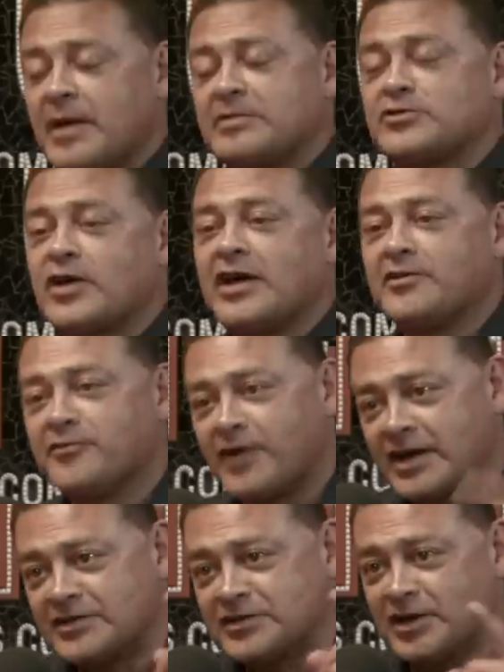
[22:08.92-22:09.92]
I've been trying to
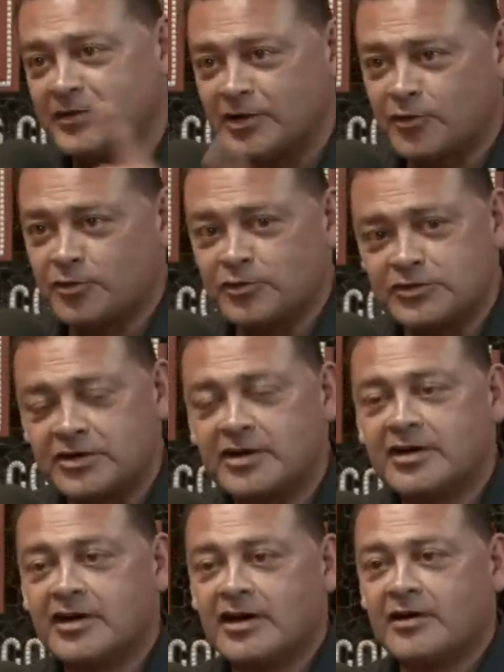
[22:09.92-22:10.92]
find Stevie Cruz.
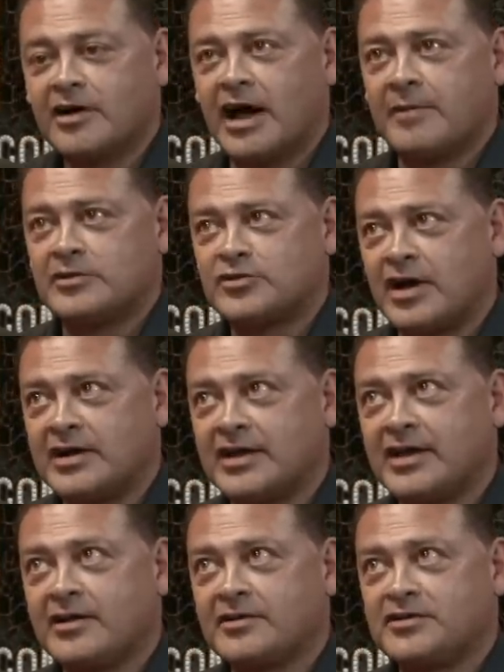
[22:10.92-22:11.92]
I've been trying to
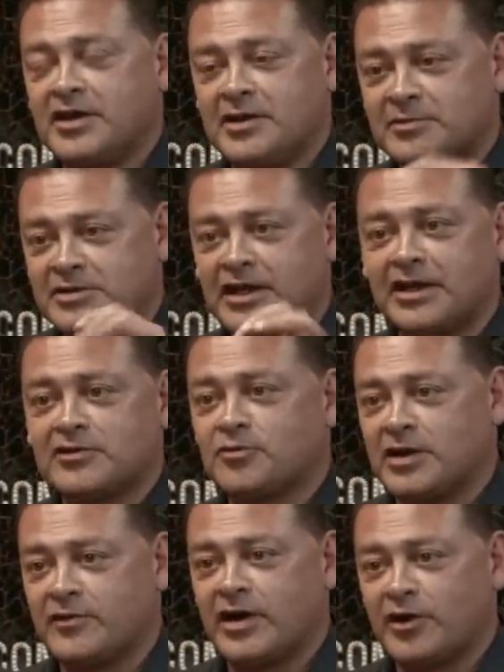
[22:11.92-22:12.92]
get him tickets
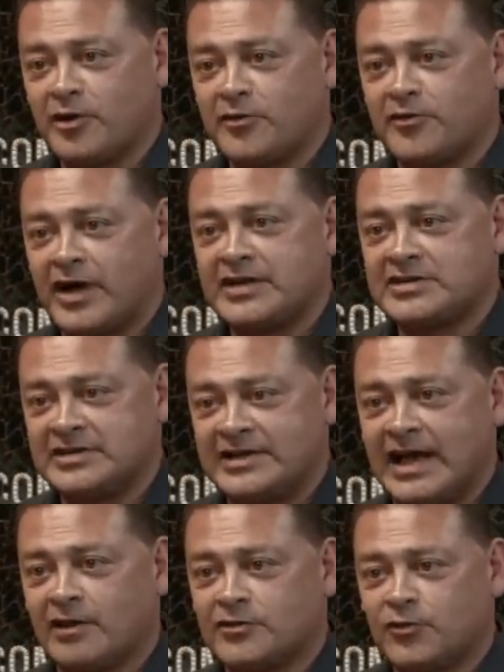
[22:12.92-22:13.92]
whenever I go to fights in
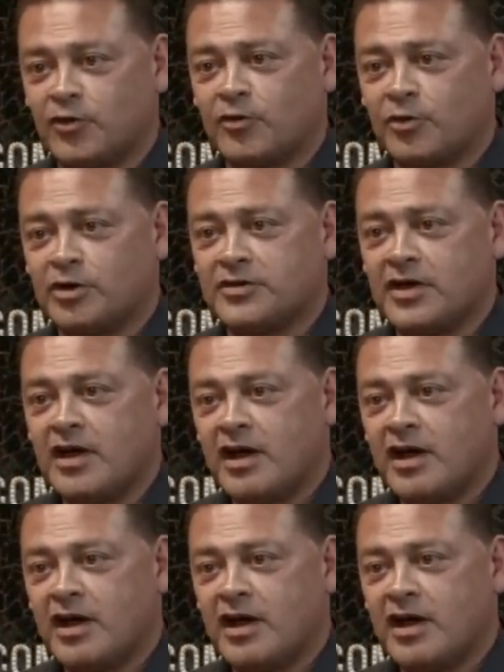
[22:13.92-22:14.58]
Dallas, Fort Worth.